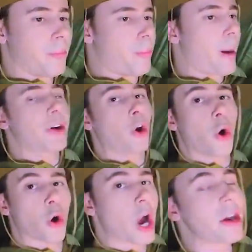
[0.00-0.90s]

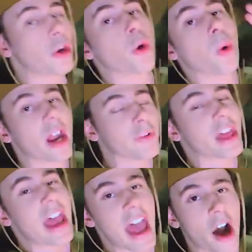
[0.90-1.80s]
butthole. I don't know.
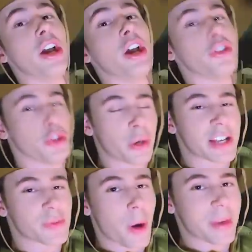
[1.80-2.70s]
Whatever the hell you
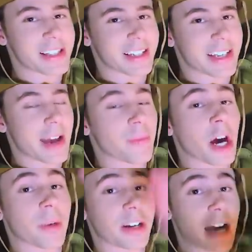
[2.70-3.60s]
guys want me to D M
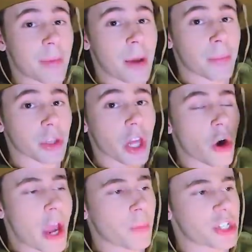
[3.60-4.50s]
them, comment
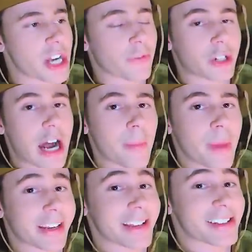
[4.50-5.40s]
below, and whichever
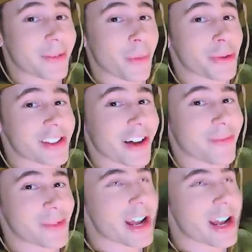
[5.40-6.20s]
comment gets the most thumbs